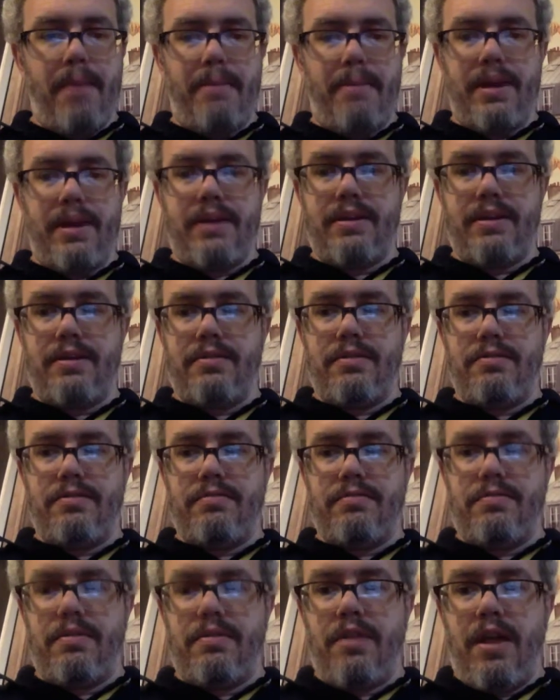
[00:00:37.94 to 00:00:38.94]
But
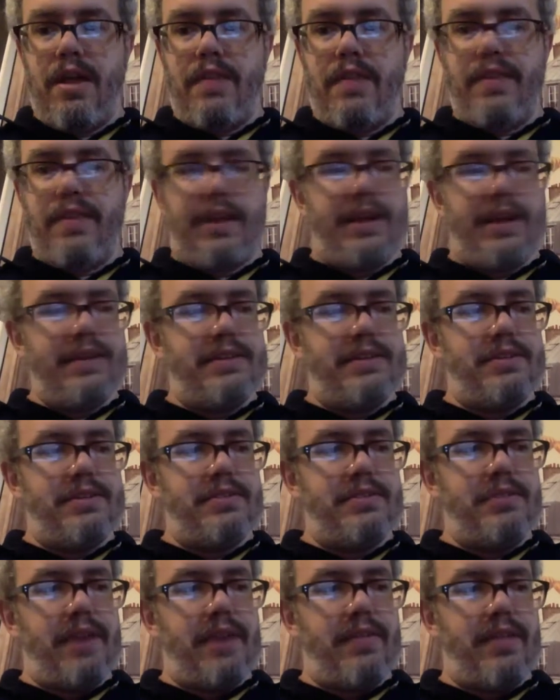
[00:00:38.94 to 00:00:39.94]
the kids
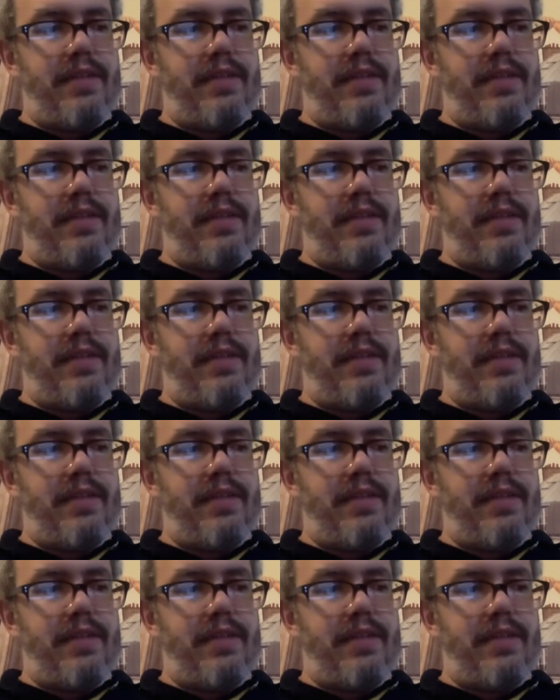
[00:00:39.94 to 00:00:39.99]
do have a